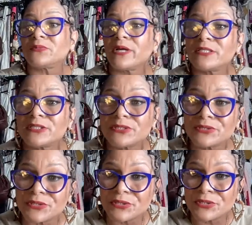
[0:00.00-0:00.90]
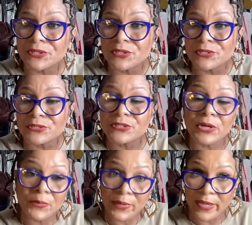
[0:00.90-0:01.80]
register to
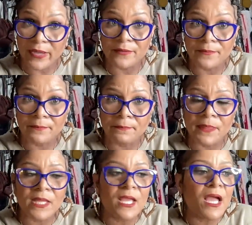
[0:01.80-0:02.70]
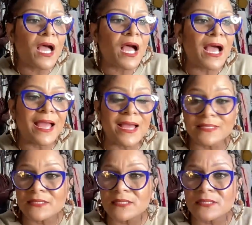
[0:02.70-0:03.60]
go pay, I
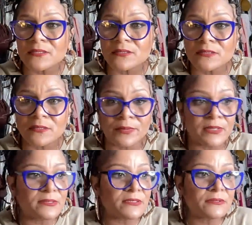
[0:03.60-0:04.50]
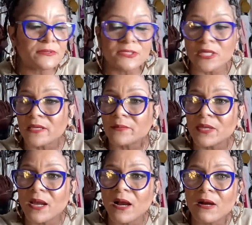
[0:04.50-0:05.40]
asked the person who was checking me
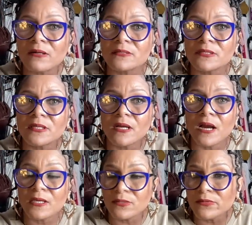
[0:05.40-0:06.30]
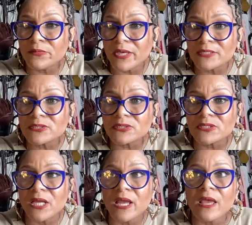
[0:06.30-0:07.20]
out, Are you the
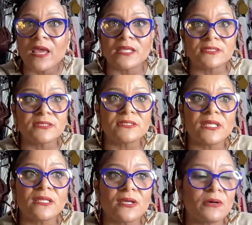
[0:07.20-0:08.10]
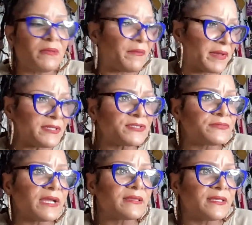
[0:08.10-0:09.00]
manager? And she said, No, my manager
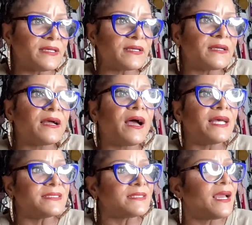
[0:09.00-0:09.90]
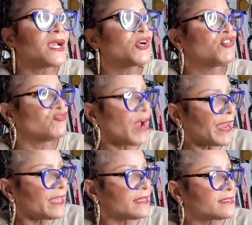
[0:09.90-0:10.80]
right there. I said,
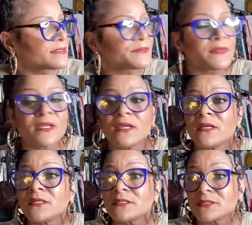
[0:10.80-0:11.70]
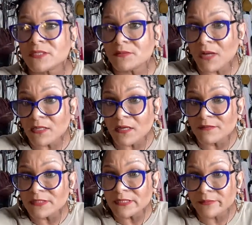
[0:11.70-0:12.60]
Great. So she walked
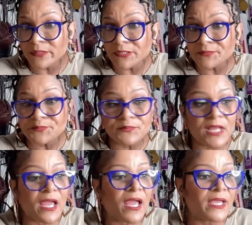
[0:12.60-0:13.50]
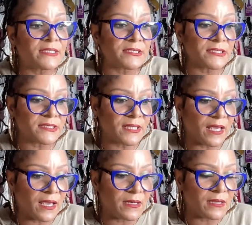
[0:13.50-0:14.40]
over to me and she
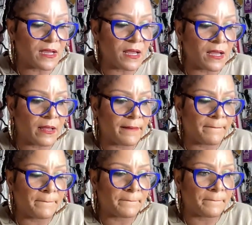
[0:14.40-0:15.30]
said, um,